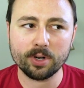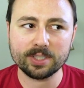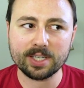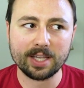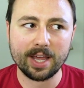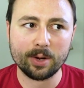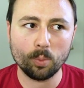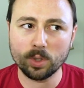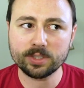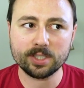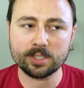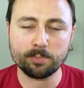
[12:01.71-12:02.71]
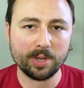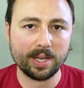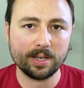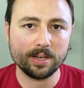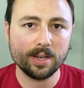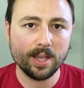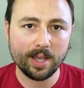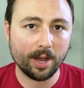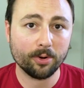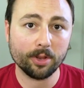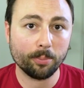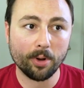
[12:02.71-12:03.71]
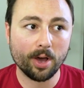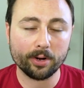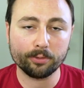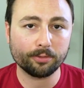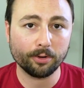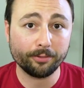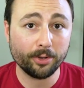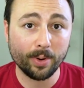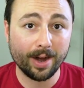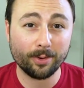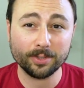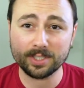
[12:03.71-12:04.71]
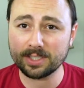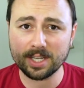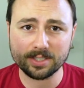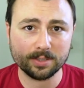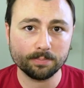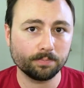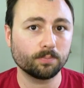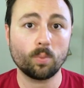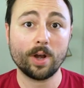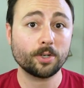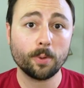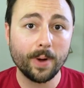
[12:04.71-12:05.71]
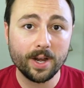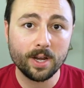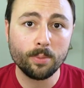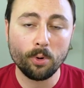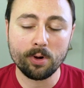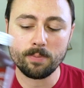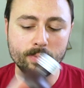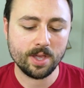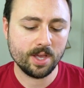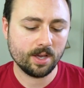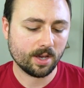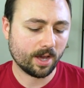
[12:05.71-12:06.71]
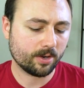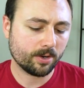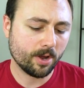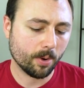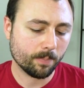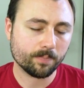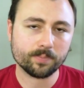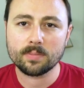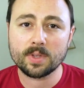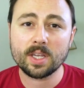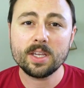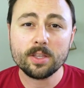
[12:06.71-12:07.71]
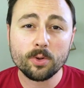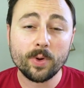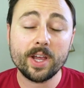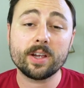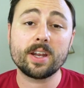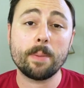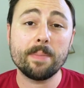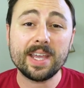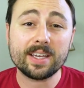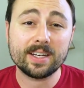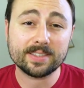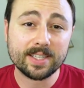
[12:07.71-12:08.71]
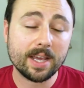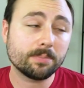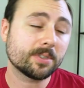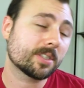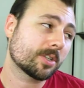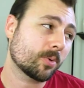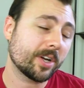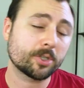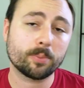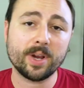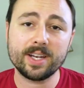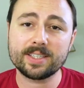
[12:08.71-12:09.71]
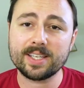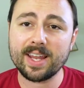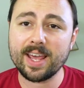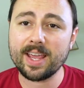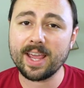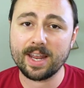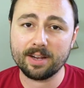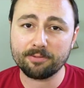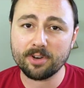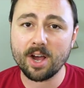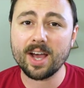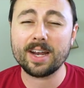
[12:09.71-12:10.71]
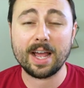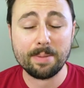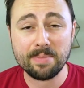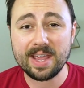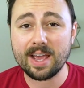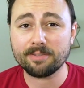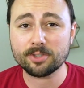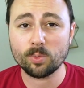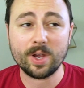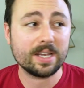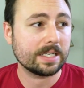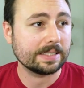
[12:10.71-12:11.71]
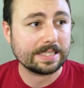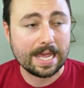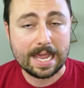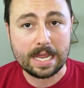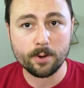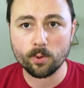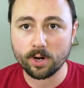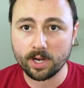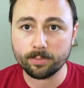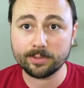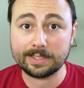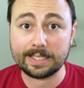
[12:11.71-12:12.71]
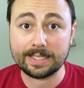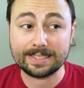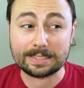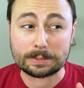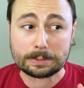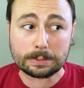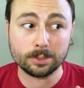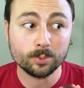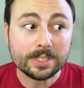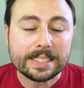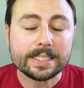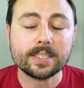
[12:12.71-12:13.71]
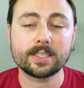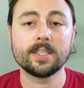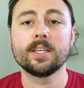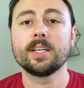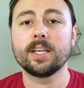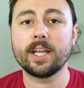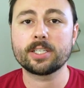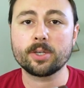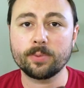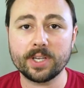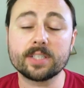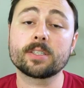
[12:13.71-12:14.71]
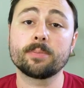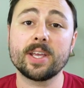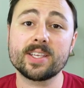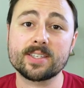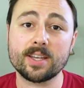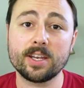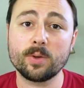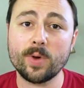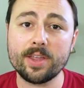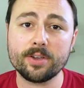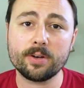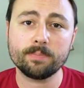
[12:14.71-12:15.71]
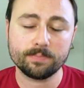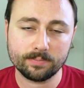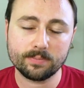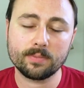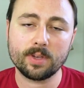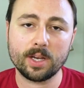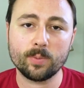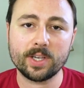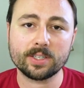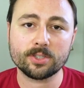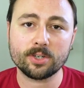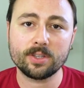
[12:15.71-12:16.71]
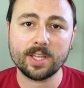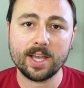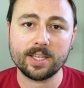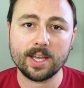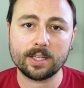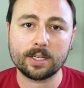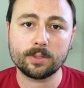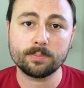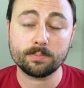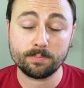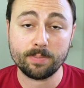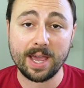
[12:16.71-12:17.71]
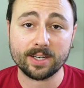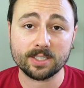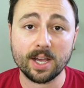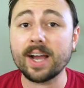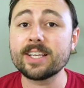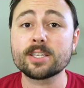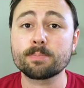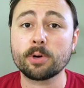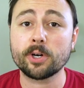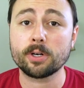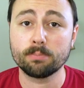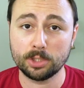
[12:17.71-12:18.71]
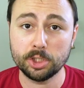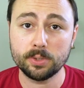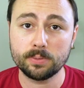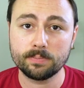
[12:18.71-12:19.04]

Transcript: Is it like once it's been out of the bottle for a few hours, it doesn't retrobright anymore? I don't know. Either way, I'm gonna make an attempt to retrobright it today, and if not, I may have to wait a day or a couple days or a week until we get some nice sunny weather, and we can turn that yellow back to iceberg blue.